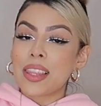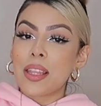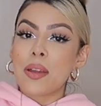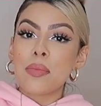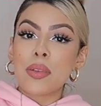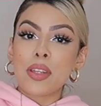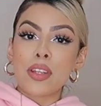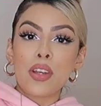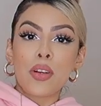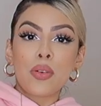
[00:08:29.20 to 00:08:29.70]

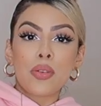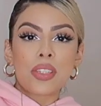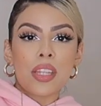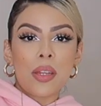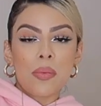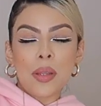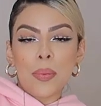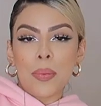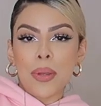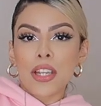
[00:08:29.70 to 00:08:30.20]
let me know.
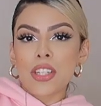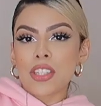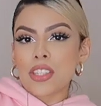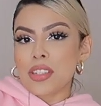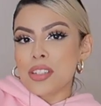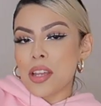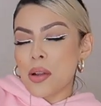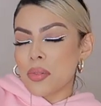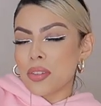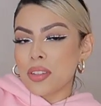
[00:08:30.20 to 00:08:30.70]
Send me
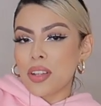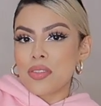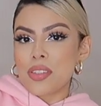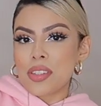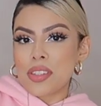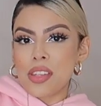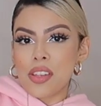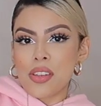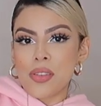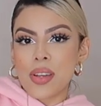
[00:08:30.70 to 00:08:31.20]
pictures. I would love
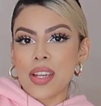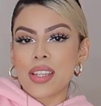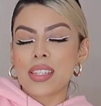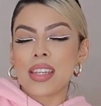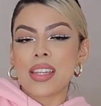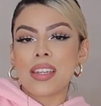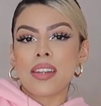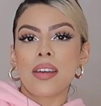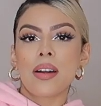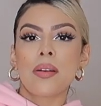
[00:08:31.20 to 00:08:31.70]
to see you
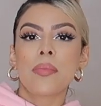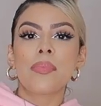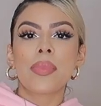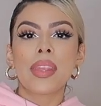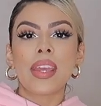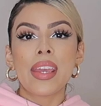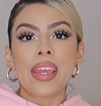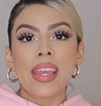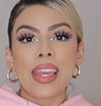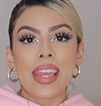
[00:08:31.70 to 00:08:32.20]
guys in
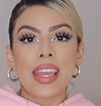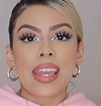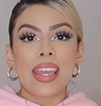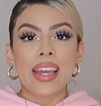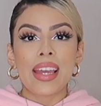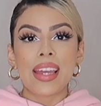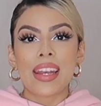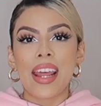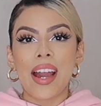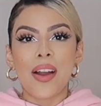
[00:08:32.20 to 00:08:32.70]
them.
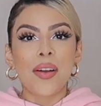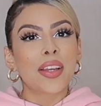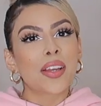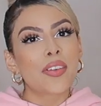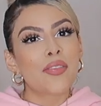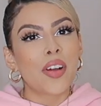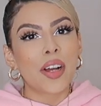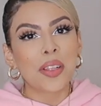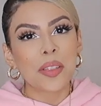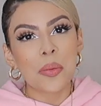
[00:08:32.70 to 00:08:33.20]
And now I
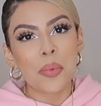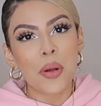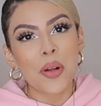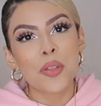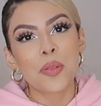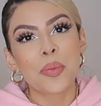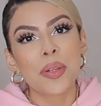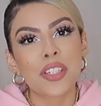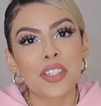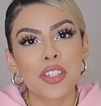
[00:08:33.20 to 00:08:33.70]
can finally
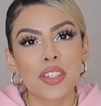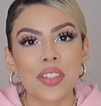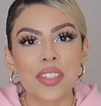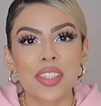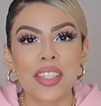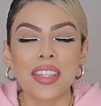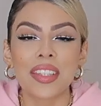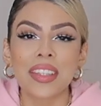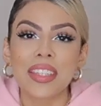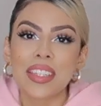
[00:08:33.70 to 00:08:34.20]
post
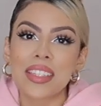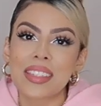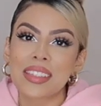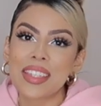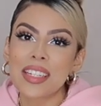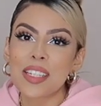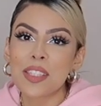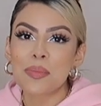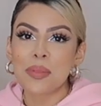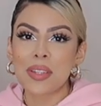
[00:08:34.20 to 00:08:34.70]
pictures in these
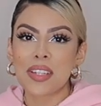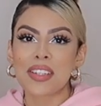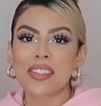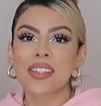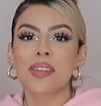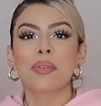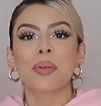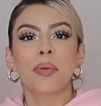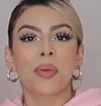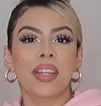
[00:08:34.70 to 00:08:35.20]
things
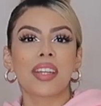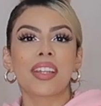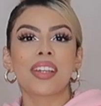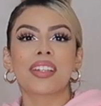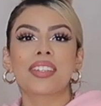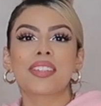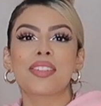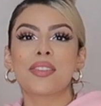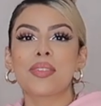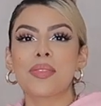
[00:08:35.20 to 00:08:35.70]
because I've been
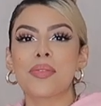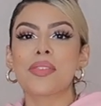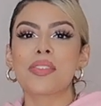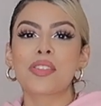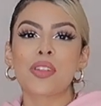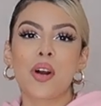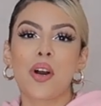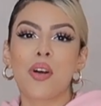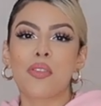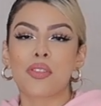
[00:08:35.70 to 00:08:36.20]
waiting to do
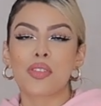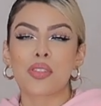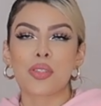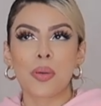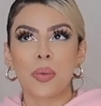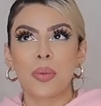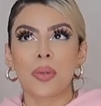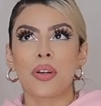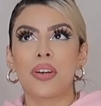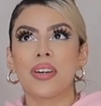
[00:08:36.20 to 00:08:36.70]
this haul for
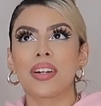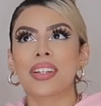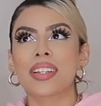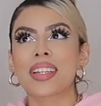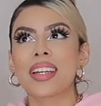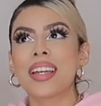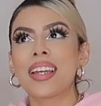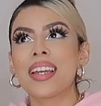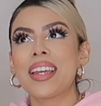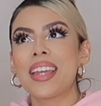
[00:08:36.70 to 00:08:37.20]
so
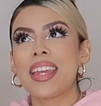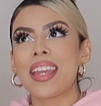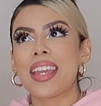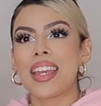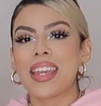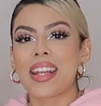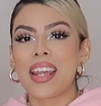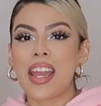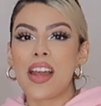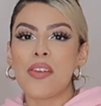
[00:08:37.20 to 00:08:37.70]
long,
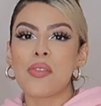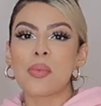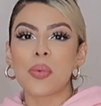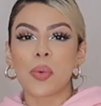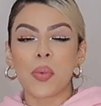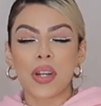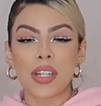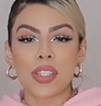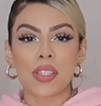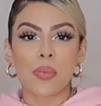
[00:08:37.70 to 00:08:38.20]
and I haven't
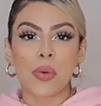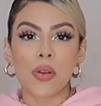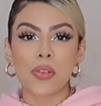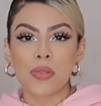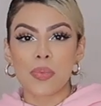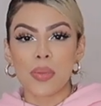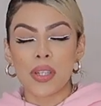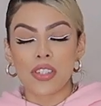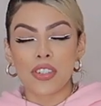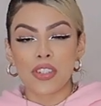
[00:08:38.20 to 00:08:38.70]
been wanting to
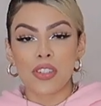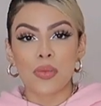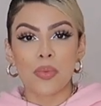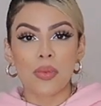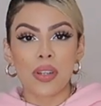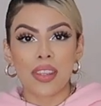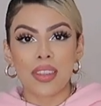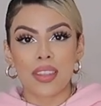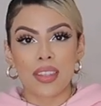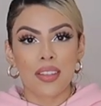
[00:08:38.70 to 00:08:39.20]
post pictures
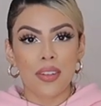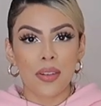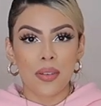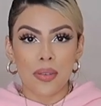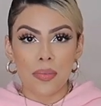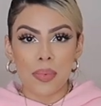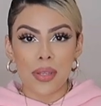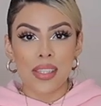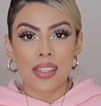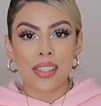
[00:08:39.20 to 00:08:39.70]
with, you
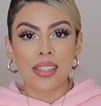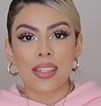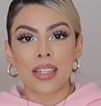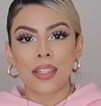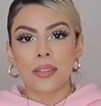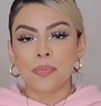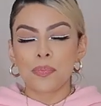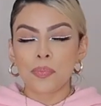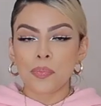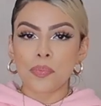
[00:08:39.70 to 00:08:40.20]
know, the pieces
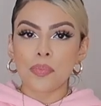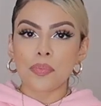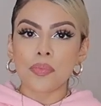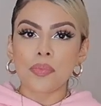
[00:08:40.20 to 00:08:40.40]
on,